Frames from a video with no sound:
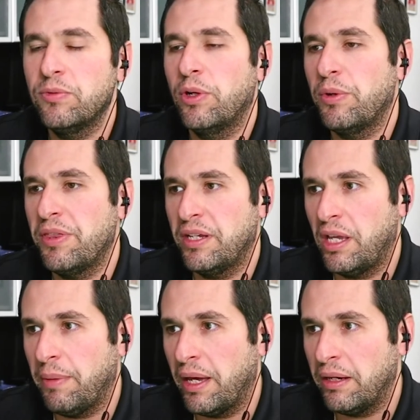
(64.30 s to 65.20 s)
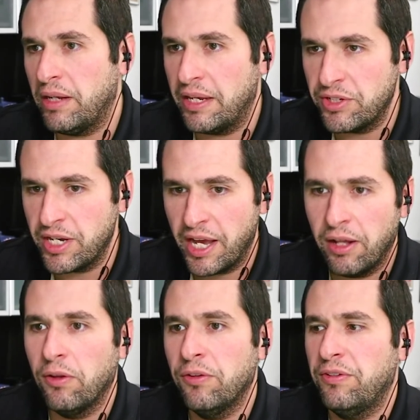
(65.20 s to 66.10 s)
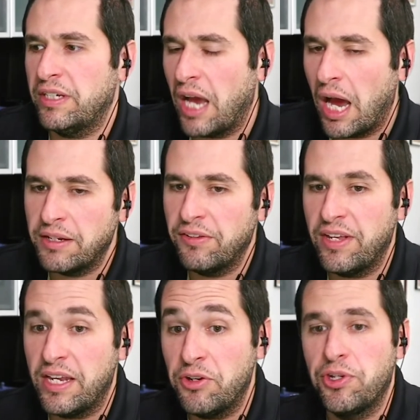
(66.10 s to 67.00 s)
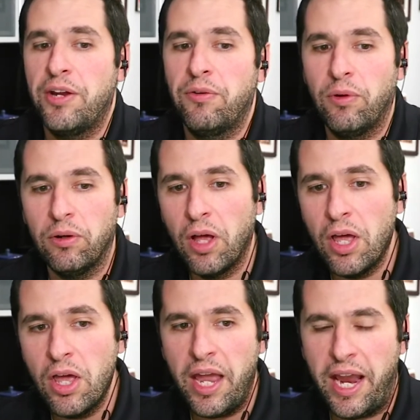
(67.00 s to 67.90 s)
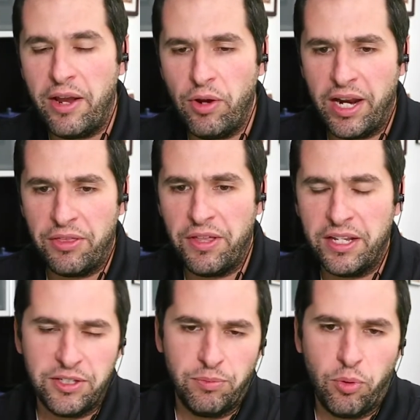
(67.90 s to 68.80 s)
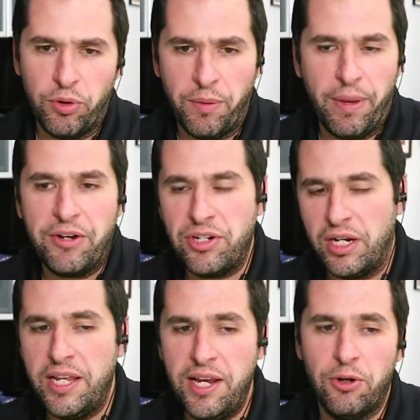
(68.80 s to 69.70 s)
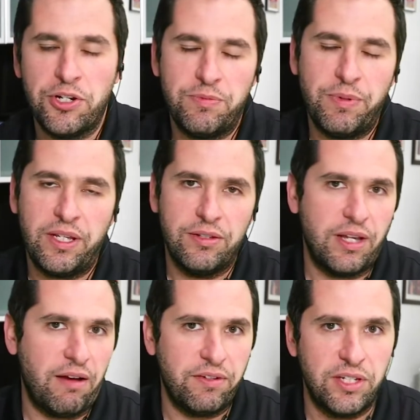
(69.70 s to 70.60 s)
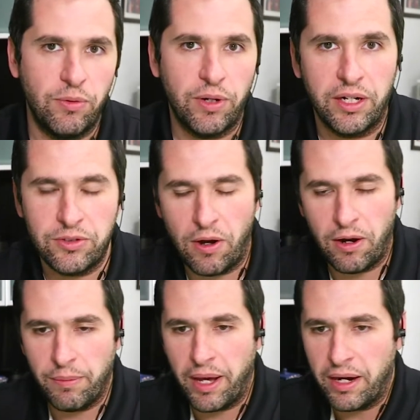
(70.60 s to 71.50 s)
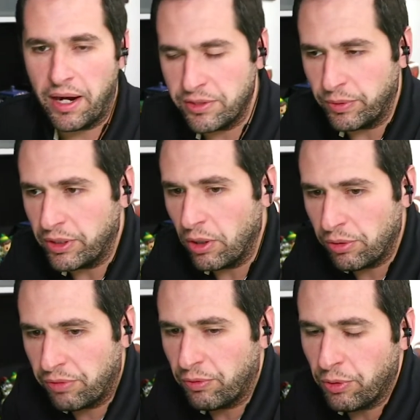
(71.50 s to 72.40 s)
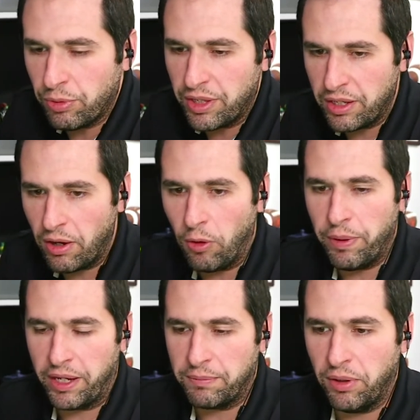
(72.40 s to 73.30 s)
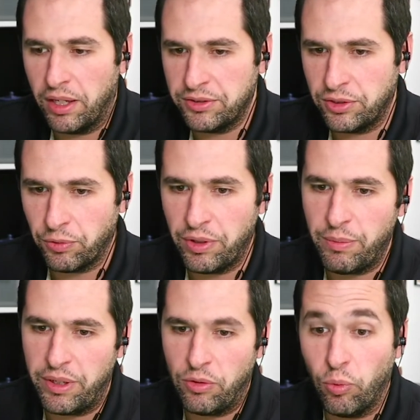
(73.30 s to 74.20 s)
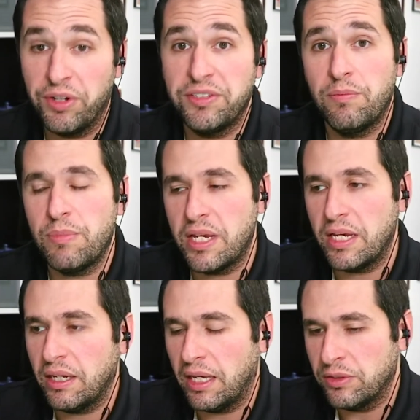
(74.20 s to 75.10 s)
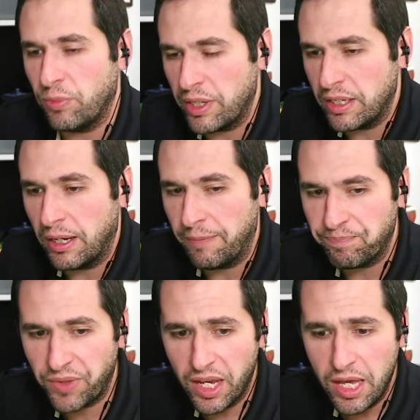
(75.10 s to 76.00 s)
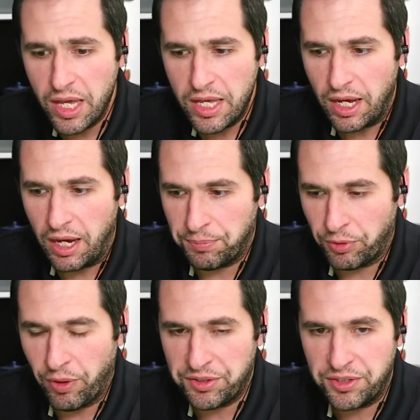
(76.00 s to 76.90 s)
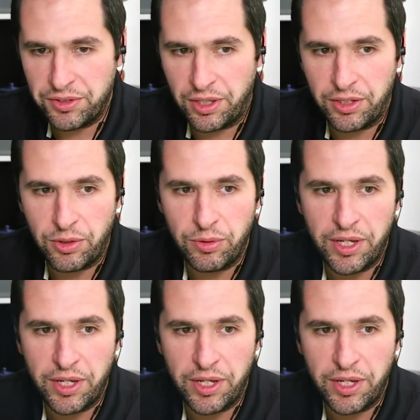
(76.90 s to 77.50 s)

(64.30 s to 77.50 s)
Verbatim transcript: What are we thinking about NGLs and condensate in general? And, and I think it's important to mention it here just because obviously we're going to talk about it as we go through the OPEC plus agreement and what does it mean as we uh, uh, progress into the new